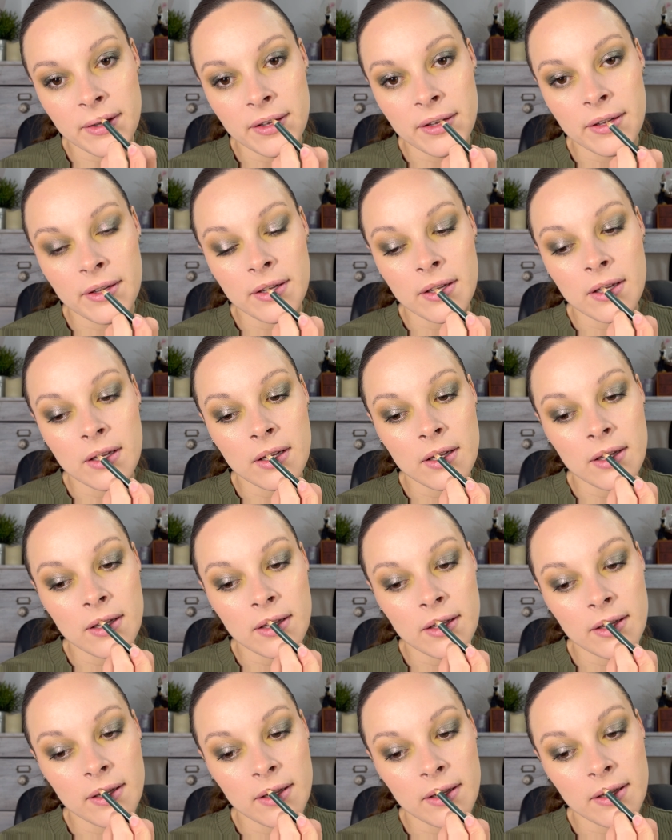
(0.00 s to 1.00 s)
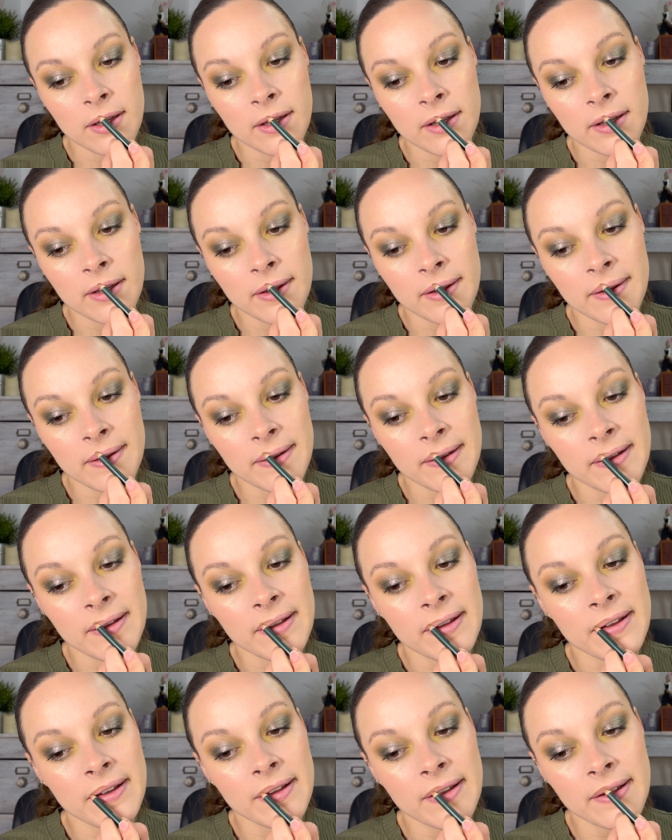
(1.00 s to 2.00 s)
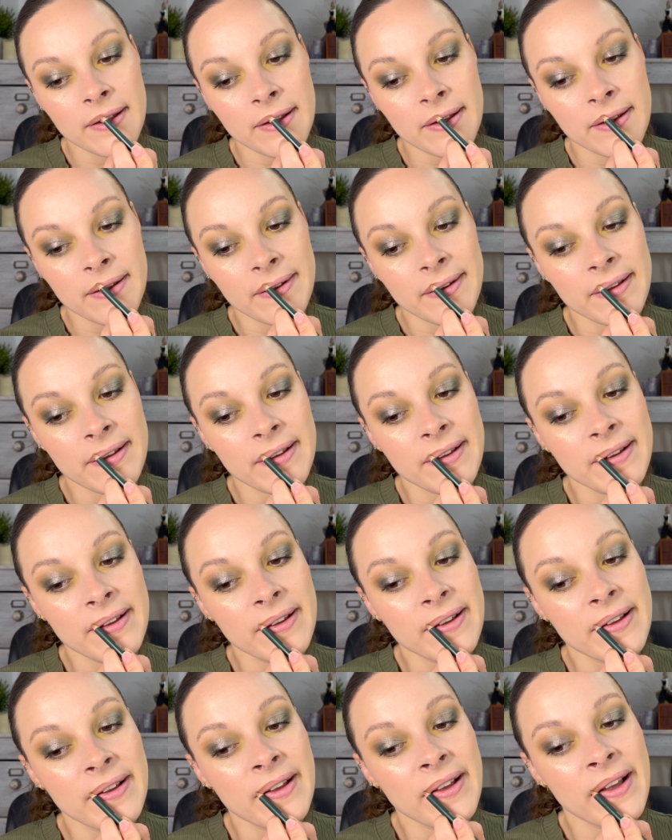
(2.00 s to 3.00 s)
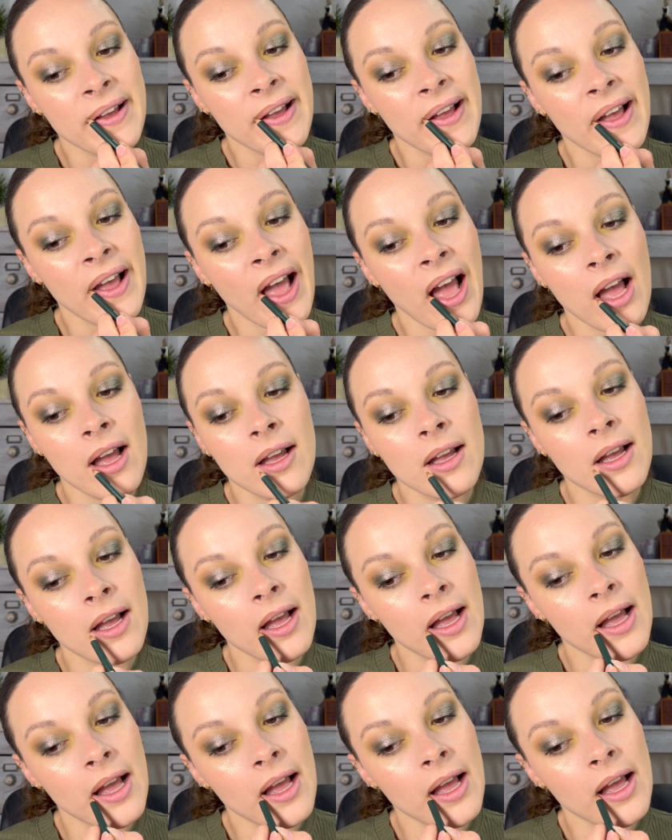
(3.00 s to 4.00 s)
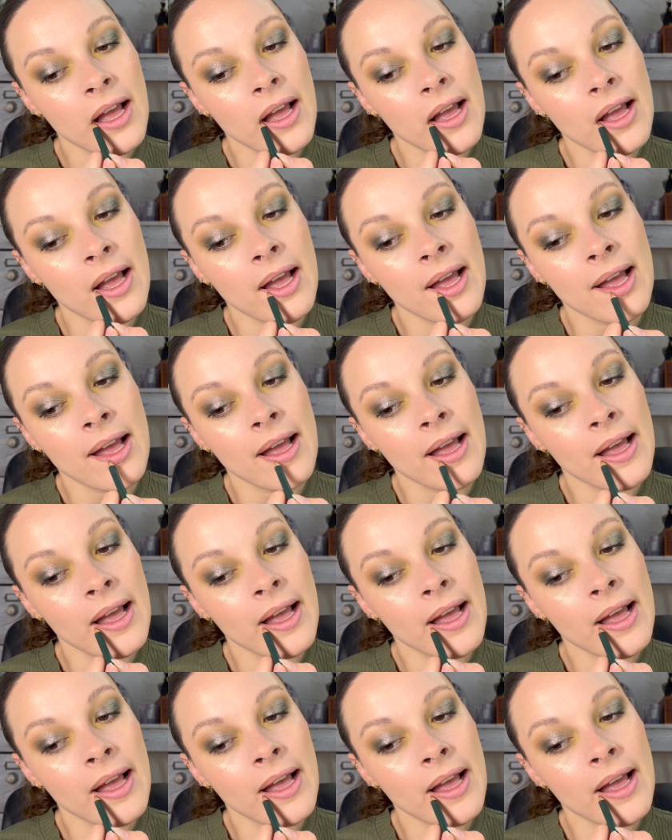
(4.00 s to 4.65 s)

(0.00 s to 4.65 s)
I thought it would look so good with this look.